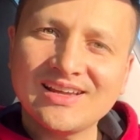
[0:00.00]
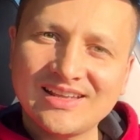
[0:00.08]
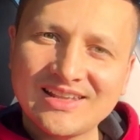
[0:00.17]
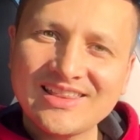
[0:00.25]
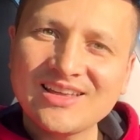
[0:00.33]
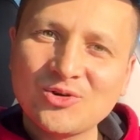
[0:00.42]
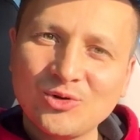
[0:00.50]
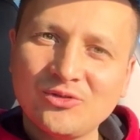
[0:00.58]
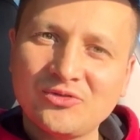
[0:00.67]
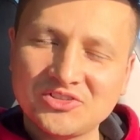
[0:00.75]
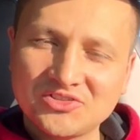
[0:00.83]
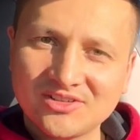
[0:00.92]
Another cool
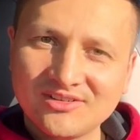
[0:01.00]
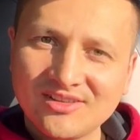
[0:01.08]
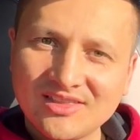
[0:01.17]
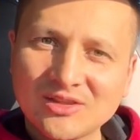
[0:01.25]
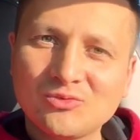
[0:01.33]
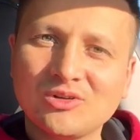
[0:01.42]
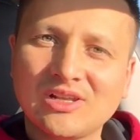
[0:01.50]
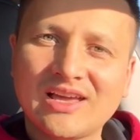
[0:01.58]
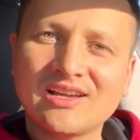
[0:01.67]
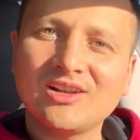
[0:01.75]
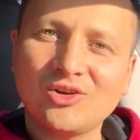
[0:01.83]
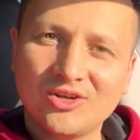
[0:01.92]
feature that we
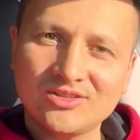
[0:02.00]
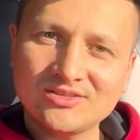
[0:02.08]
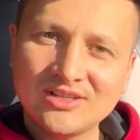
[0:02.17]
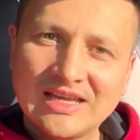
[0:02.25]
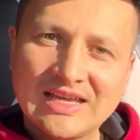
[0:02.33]
like a lot